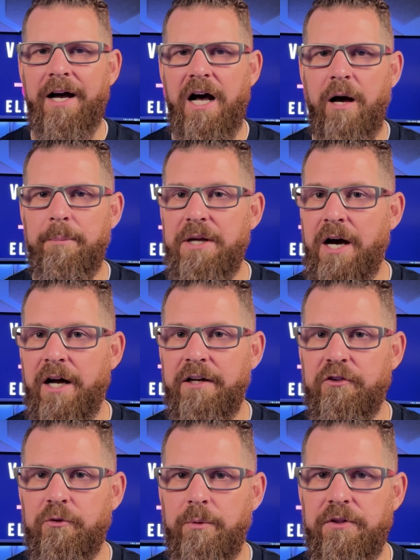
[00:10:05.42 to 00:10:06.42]
I'll be
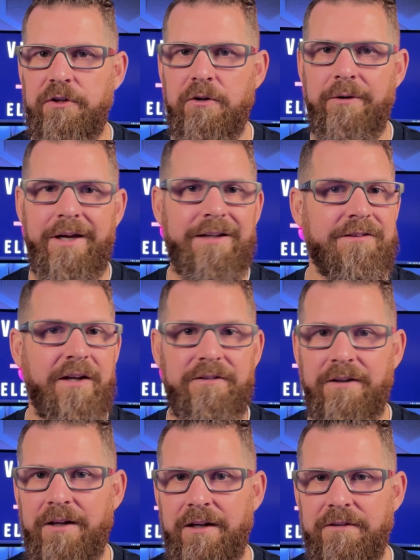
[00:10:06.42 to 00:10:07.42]
honest with you, it
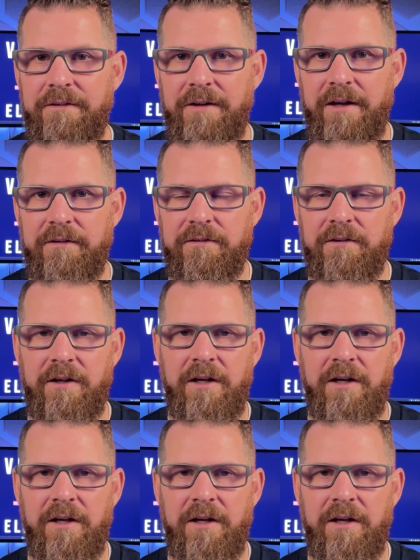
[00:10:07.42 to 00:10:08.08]
doesn't exist.